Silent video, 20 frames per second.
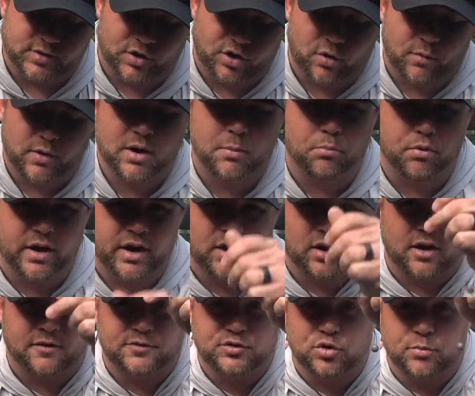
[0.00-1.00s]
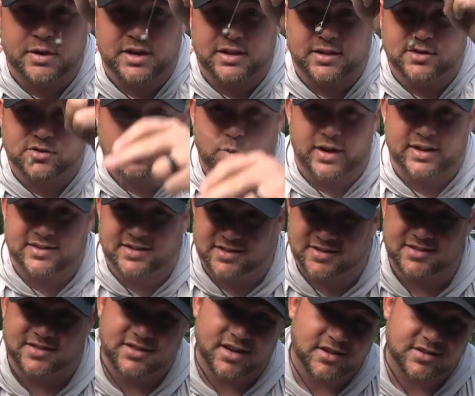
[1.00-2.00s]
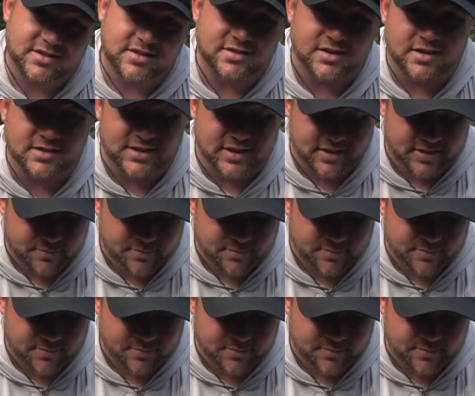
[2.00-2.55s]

So you don't wanna break off too many of these weights because the tungsten does get